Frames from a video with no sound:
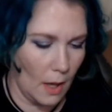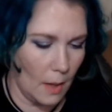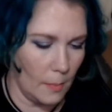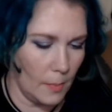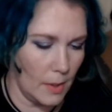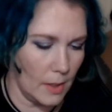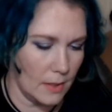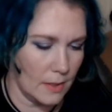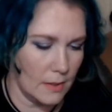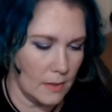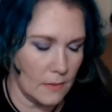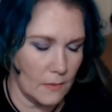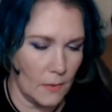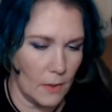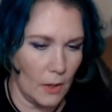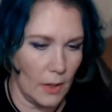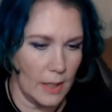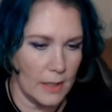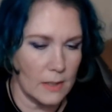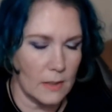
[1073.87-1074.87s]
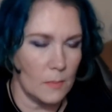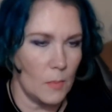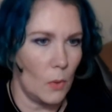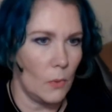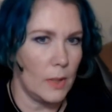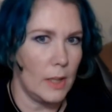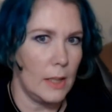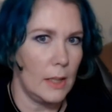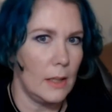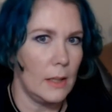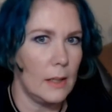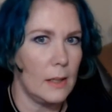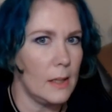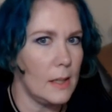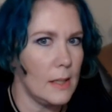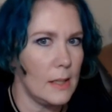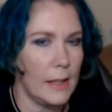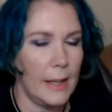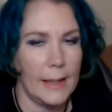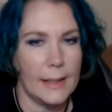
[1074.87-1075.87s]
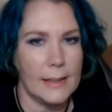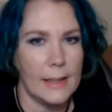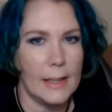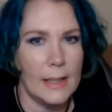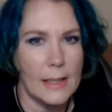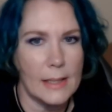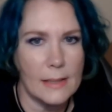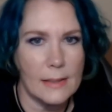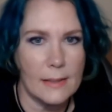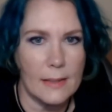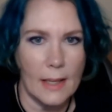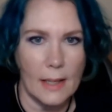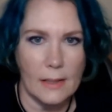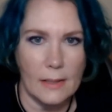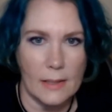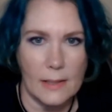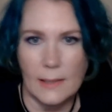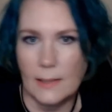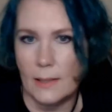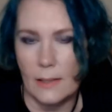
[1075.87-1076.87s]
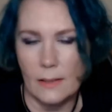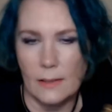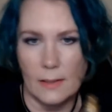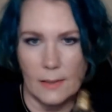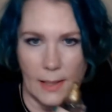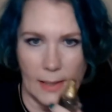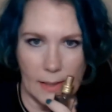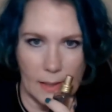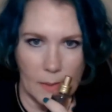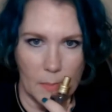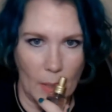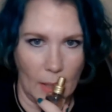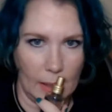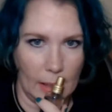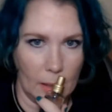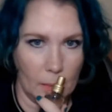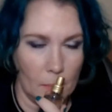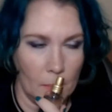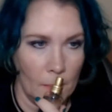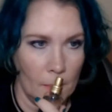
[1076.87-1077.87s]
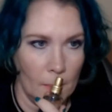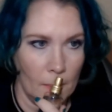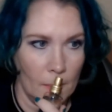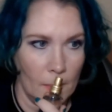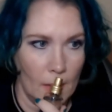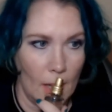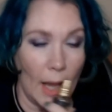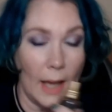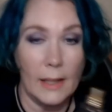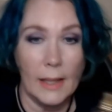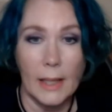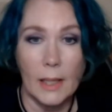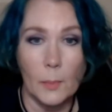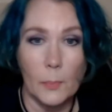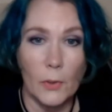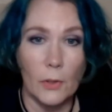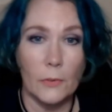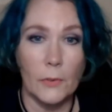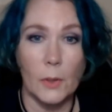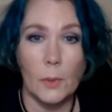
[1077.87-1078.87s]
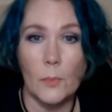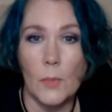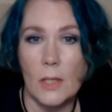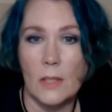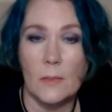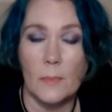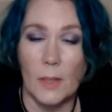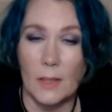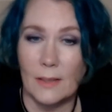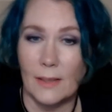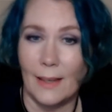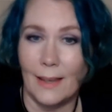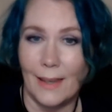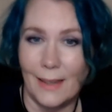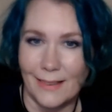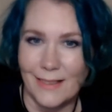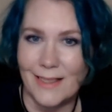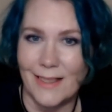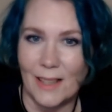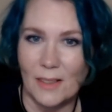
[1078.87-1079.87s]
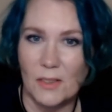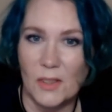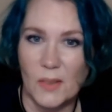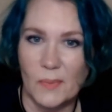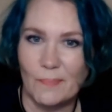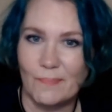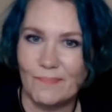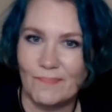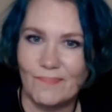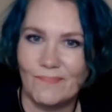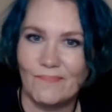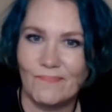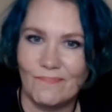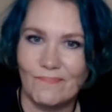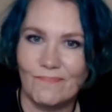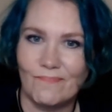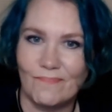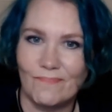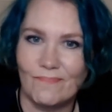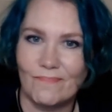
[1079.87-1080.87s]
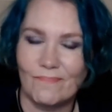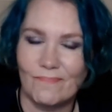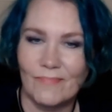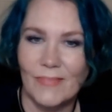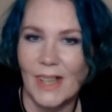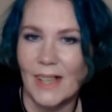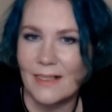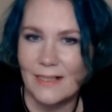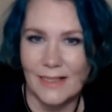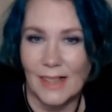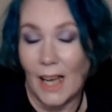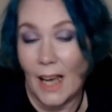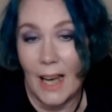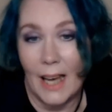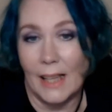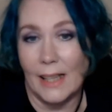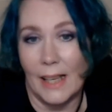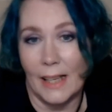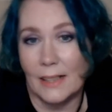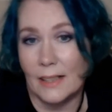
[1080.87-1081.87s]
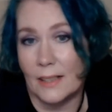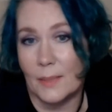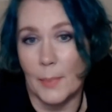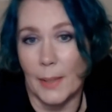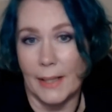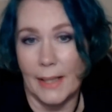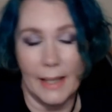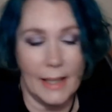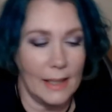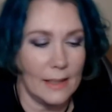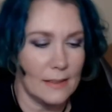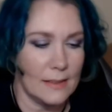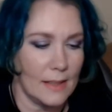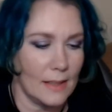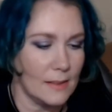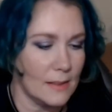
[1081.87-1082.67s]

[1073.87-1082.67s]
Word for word: This is very smoky, like incense smelling. I like a perfume that smells like incense, because I like to smell like incense.